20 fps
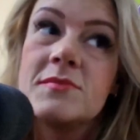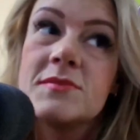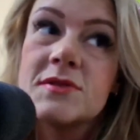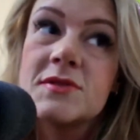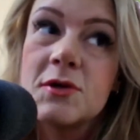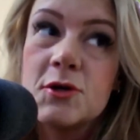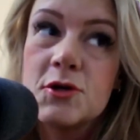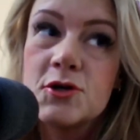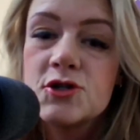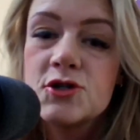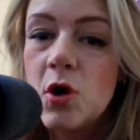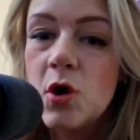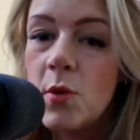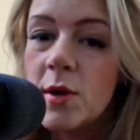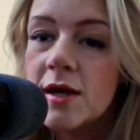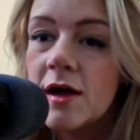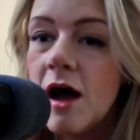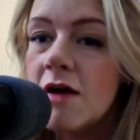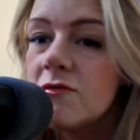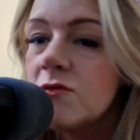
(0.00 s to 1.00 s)
So you're
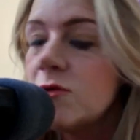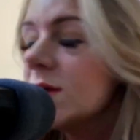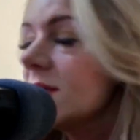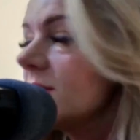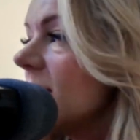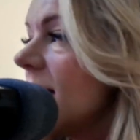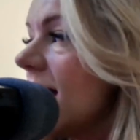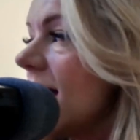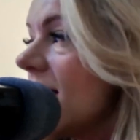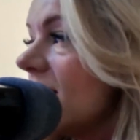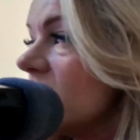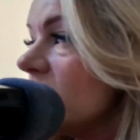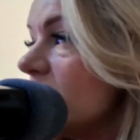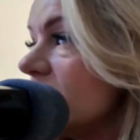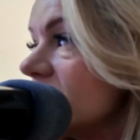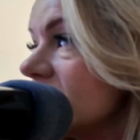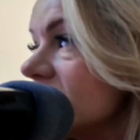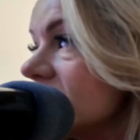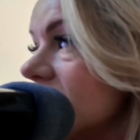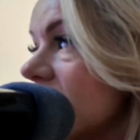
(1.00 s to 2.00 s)
showing off what you have,
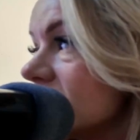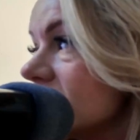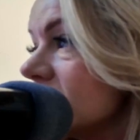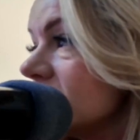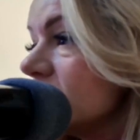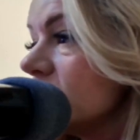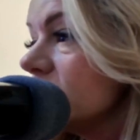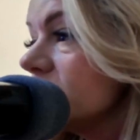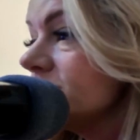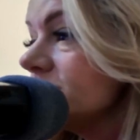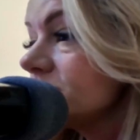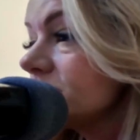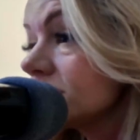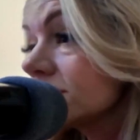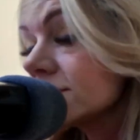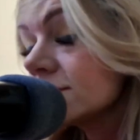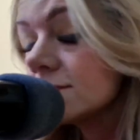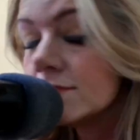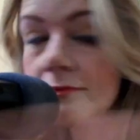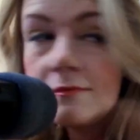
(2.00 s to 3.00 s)
but it's also
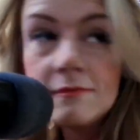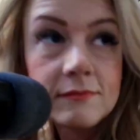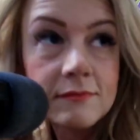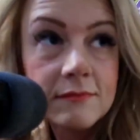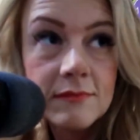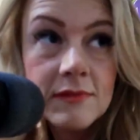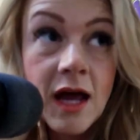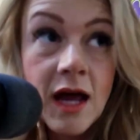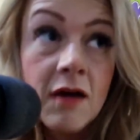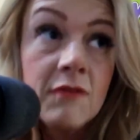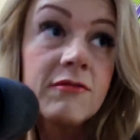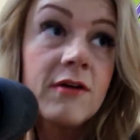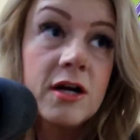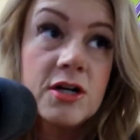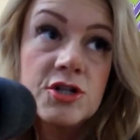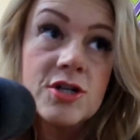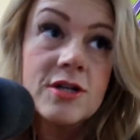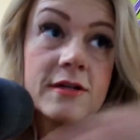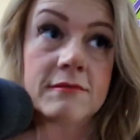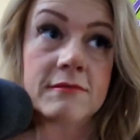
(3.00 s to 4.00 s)
a
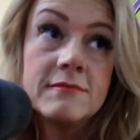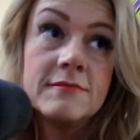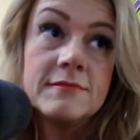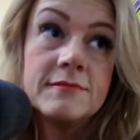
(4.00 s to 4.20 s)
function.